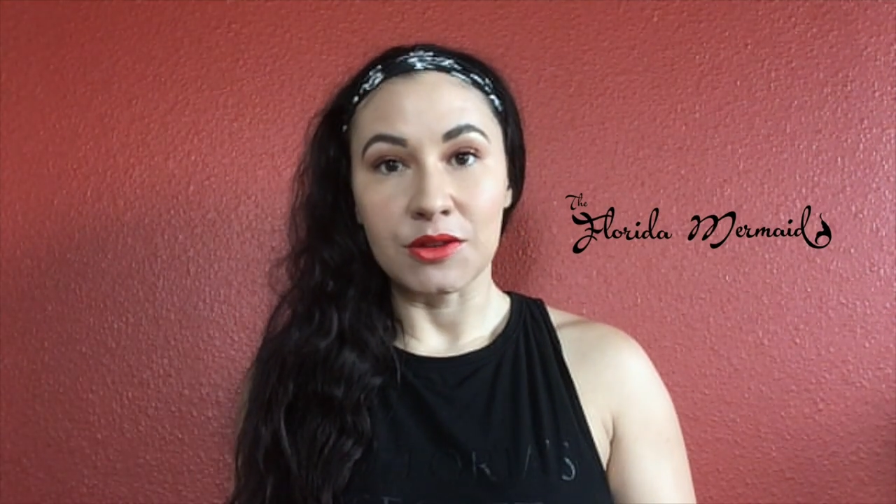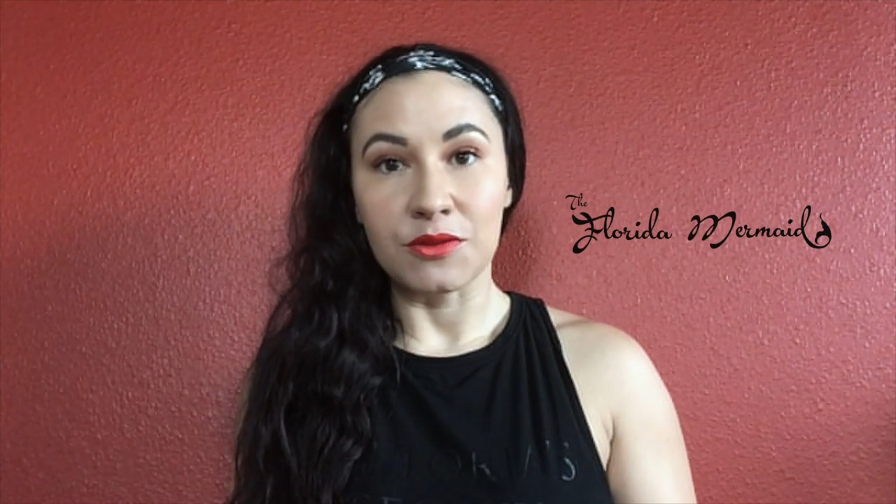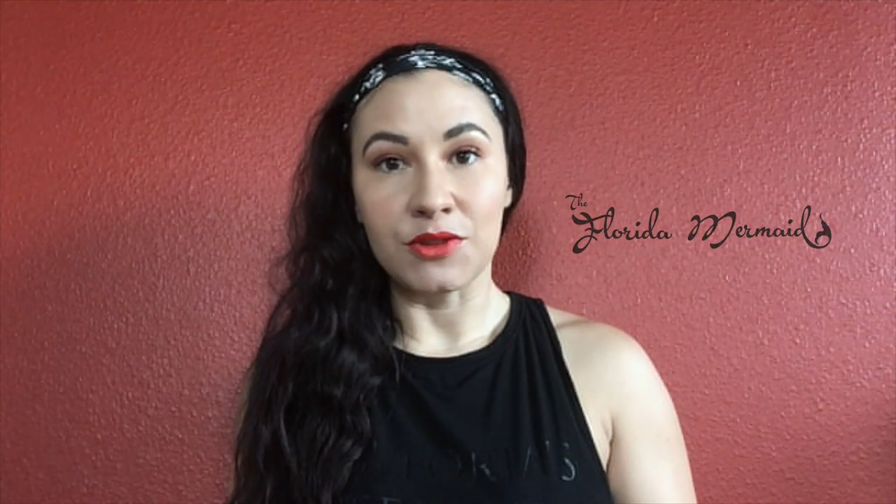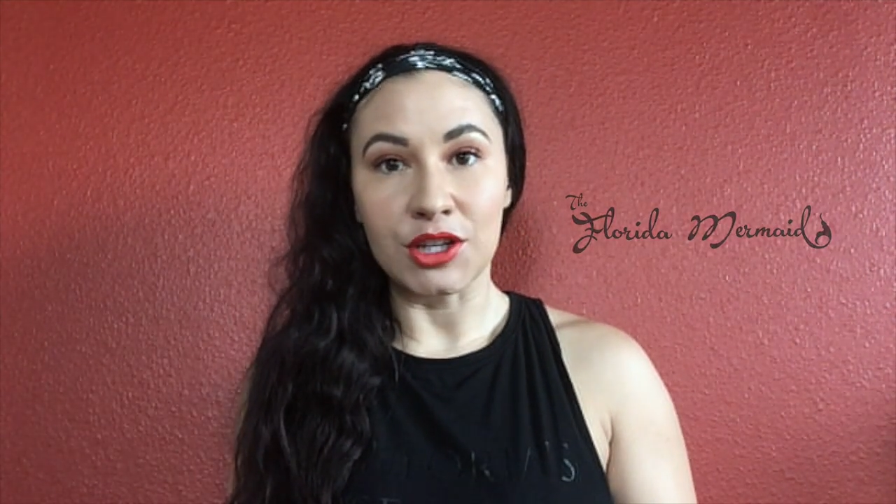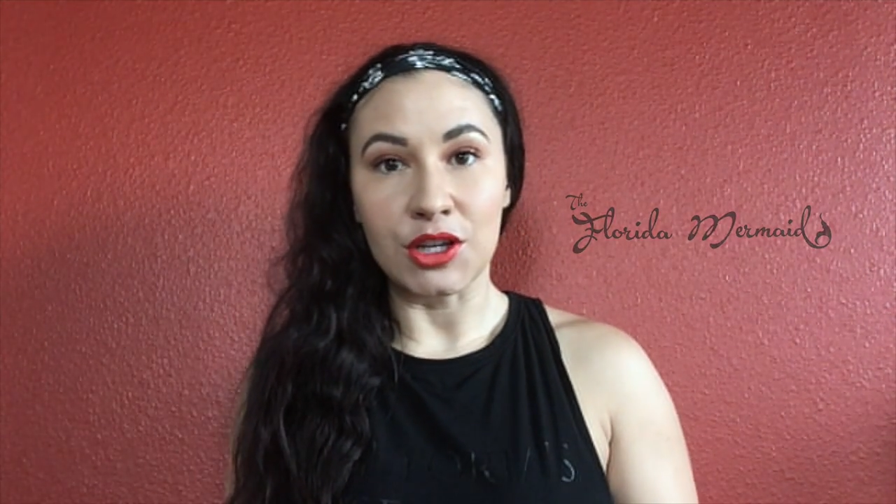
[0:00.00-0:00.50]

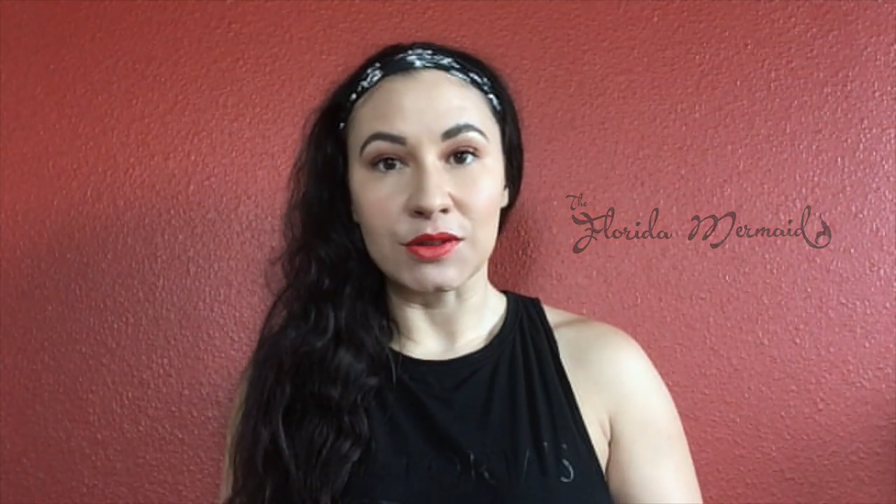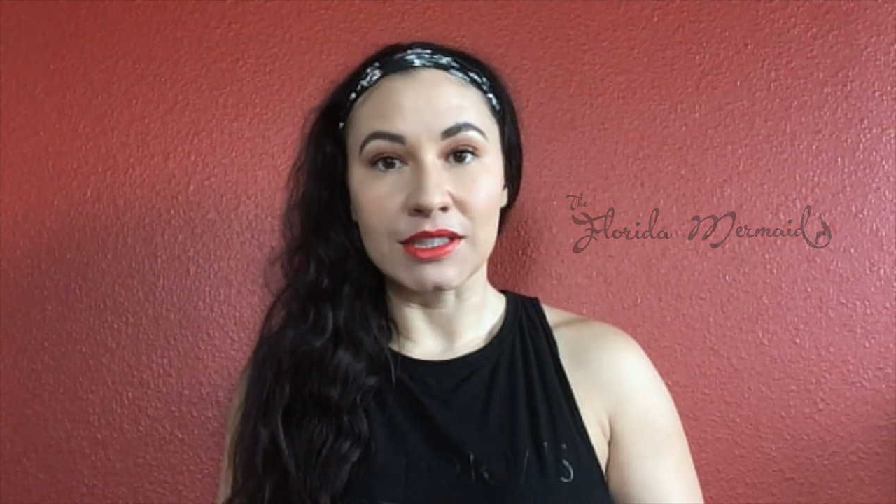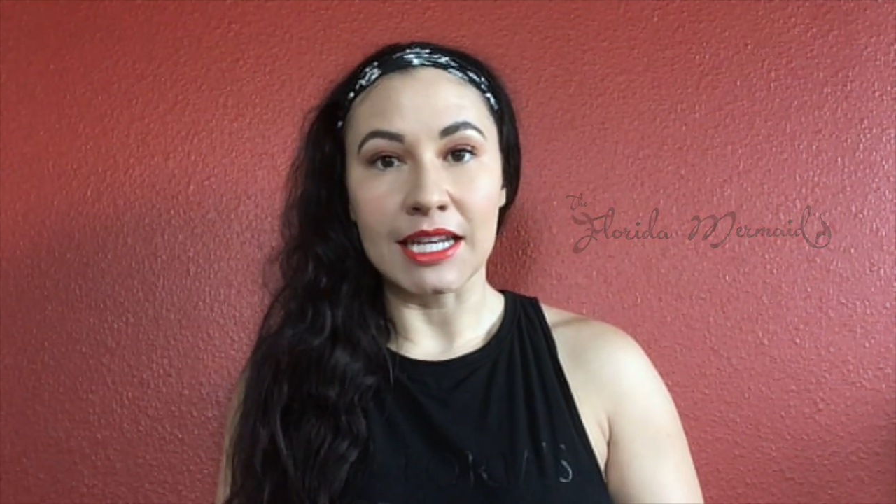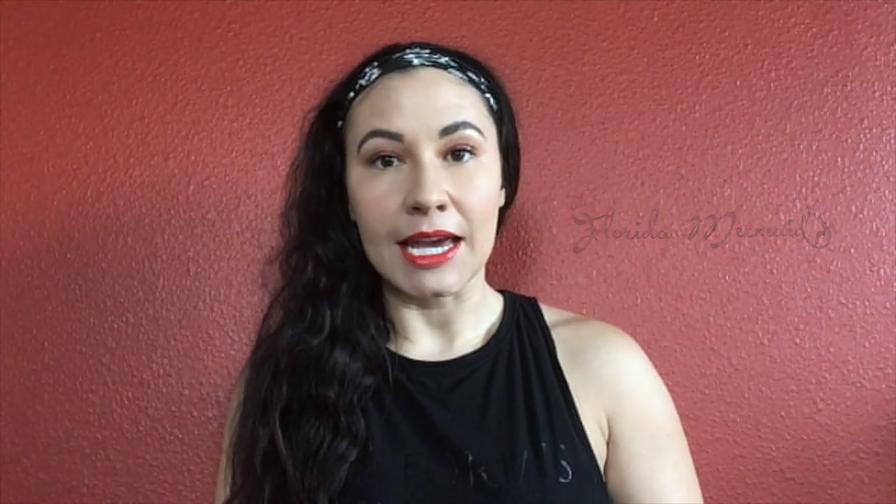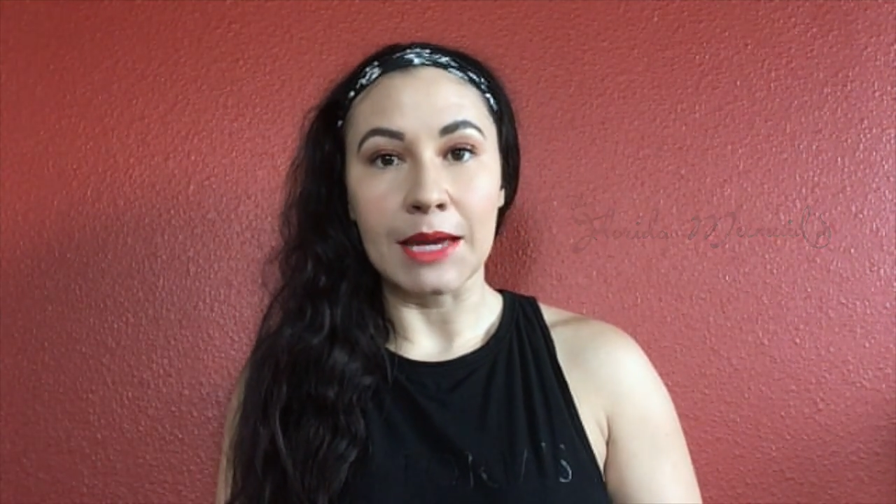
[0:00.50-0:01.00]
video
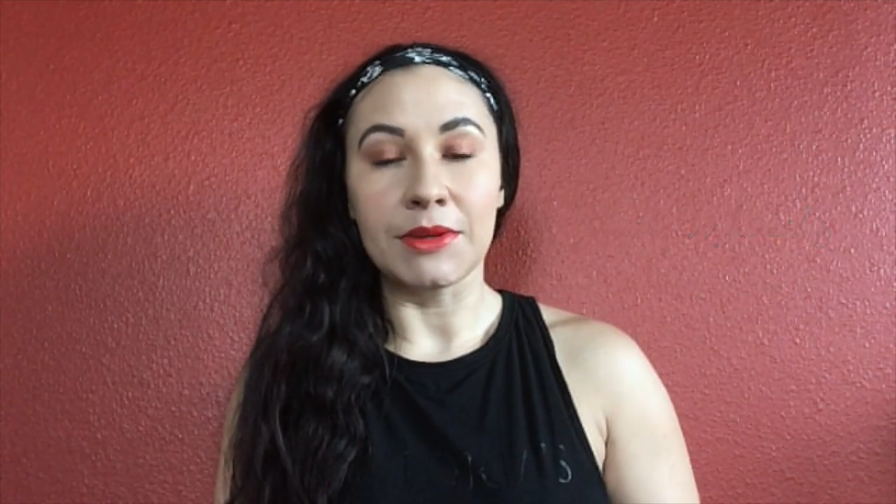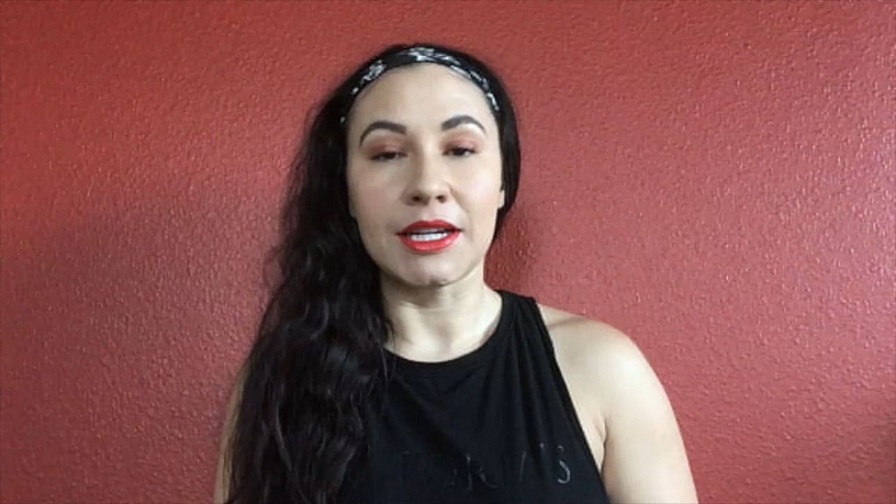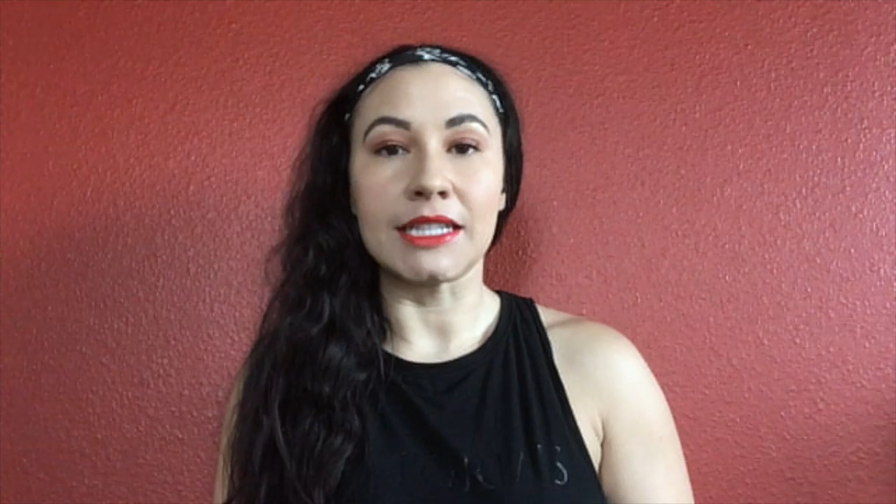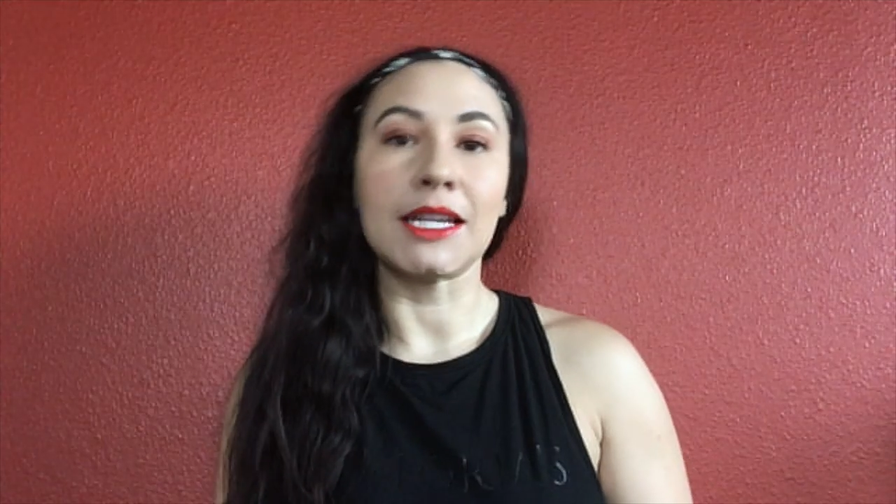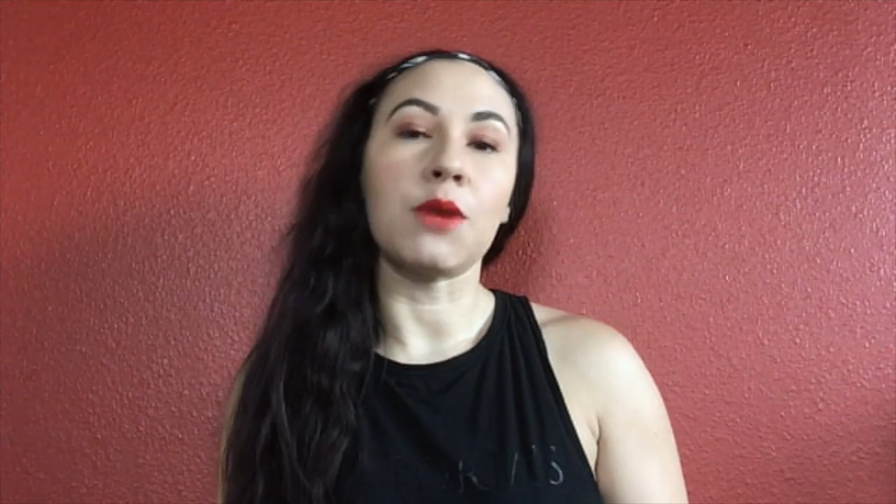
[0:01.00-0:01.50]
today
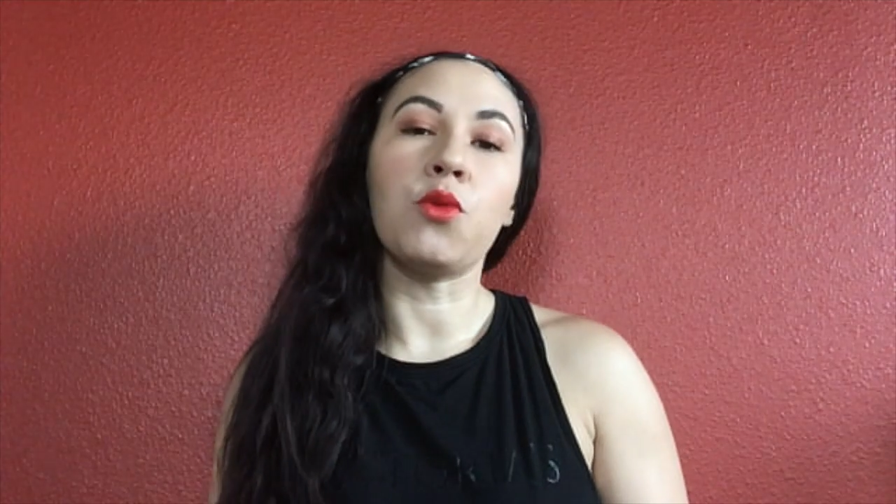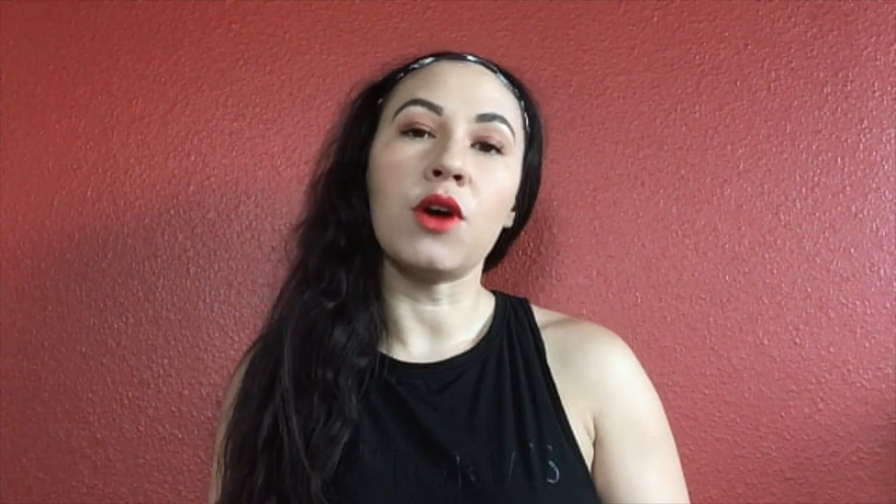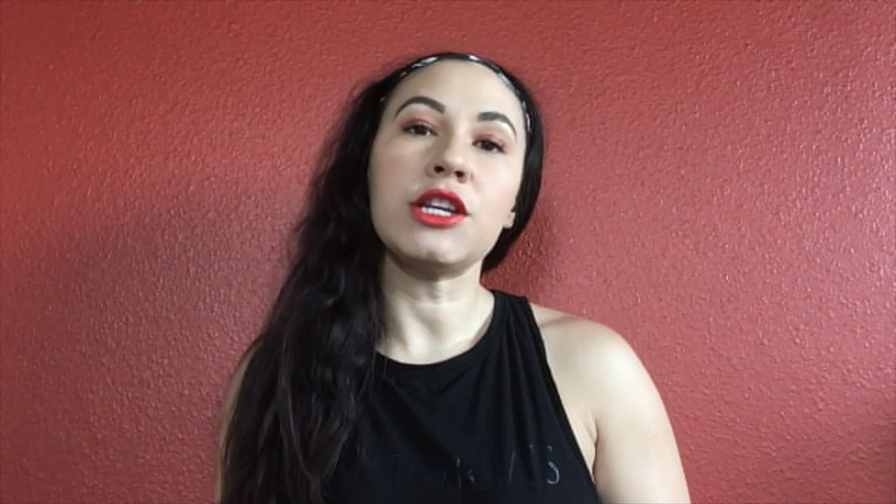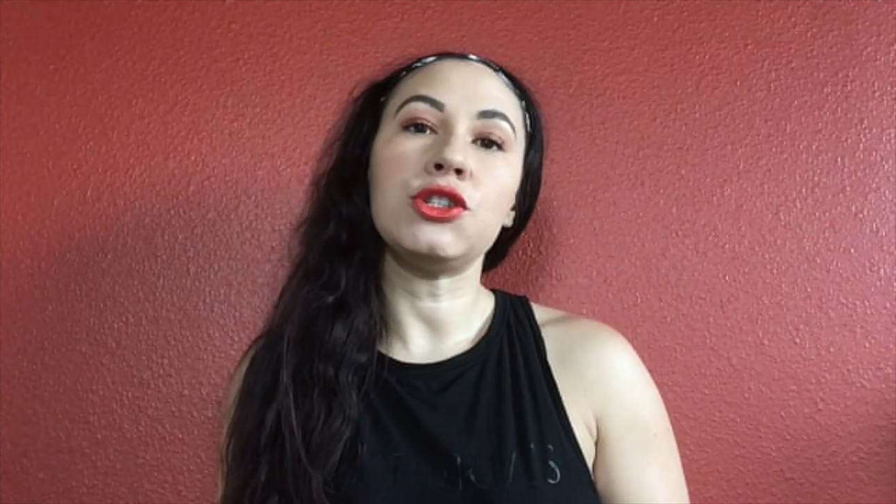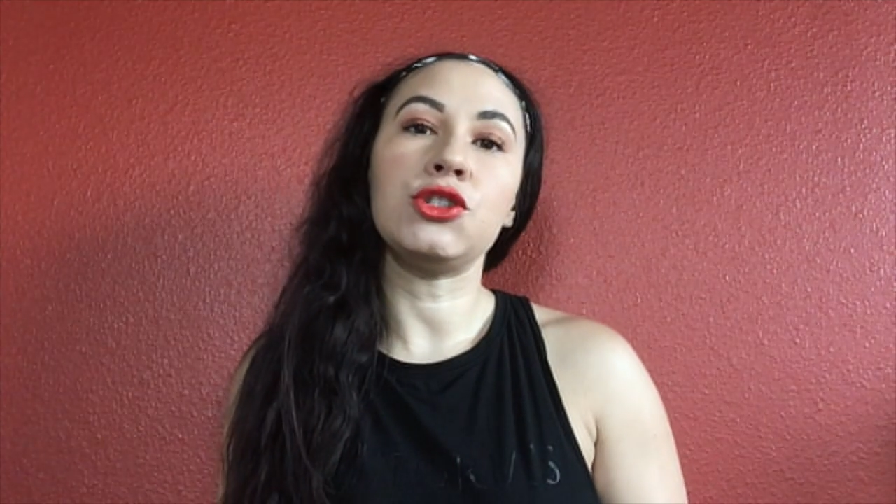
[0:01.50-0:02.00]
because I
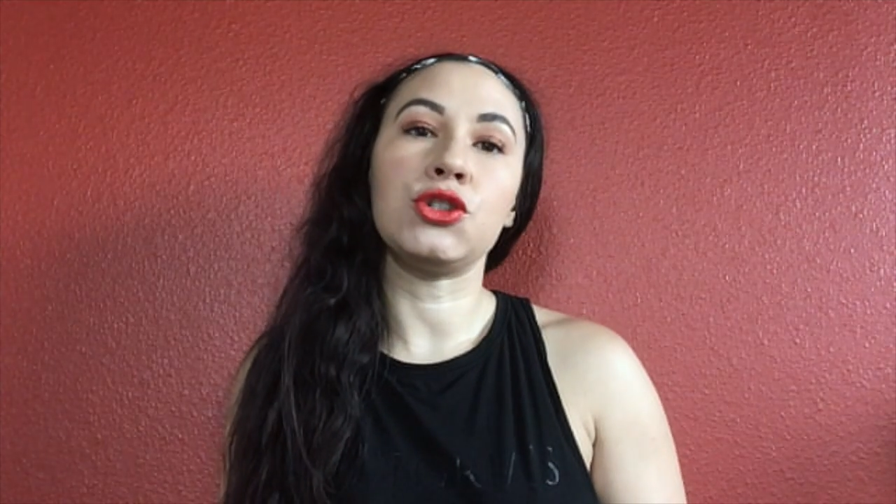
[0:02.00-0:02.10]
wanted